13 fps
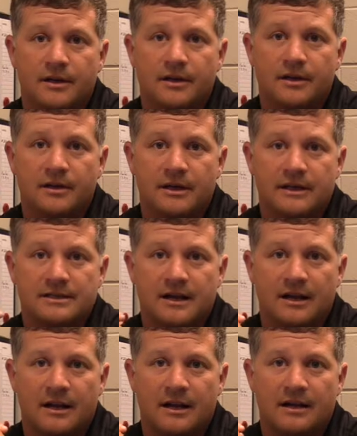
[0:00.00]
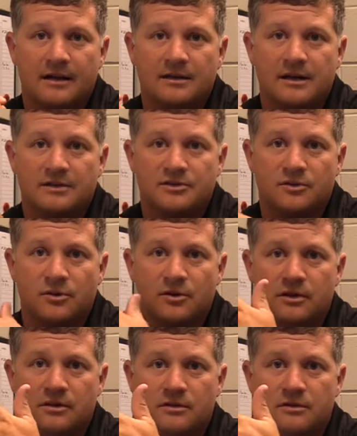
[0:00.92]
And that's kind of how it got
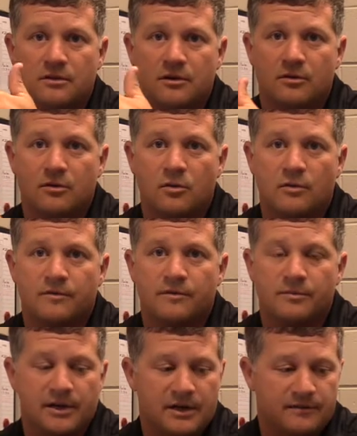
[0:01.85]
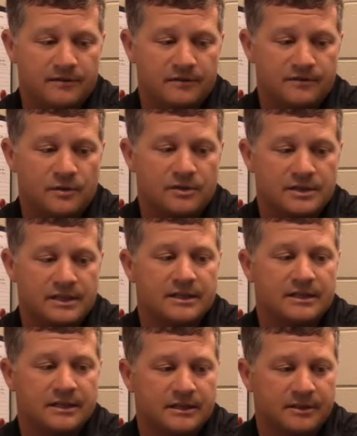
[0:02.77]
started, you know, going from there as far as
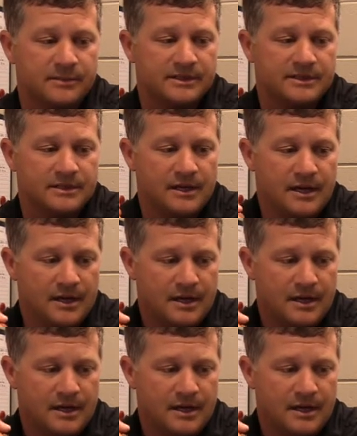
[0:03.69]
getting the helmets.